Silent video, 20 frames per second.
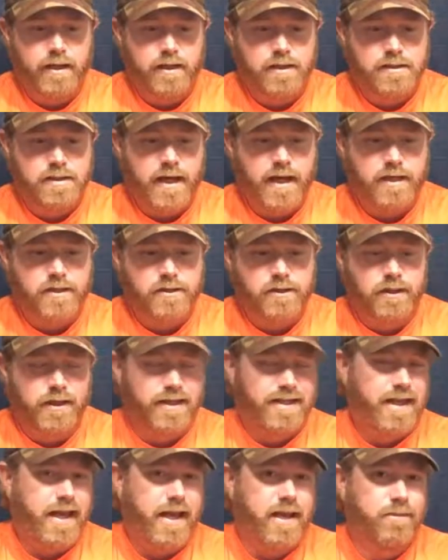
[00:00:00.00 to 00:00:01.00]
It's actually a
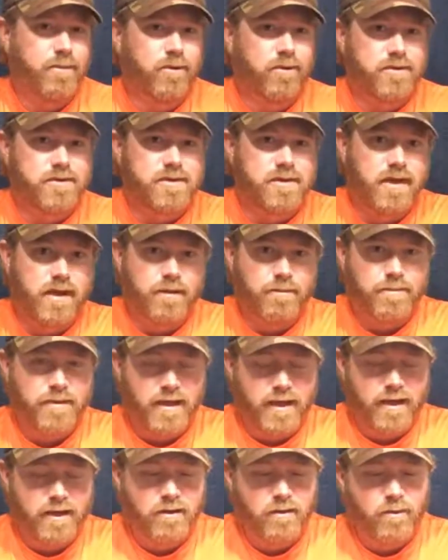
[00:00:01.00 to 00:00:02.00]
cable, it's not a
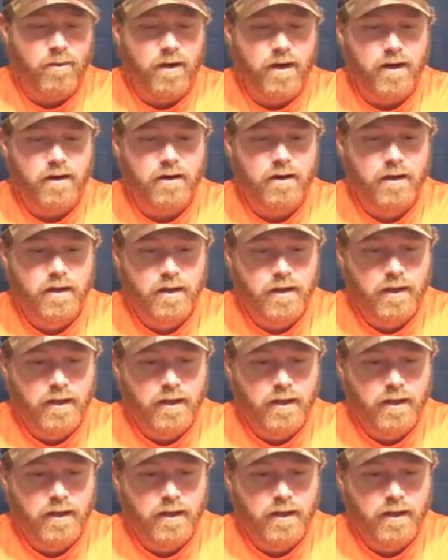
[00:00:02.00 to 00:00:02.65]
piano wire.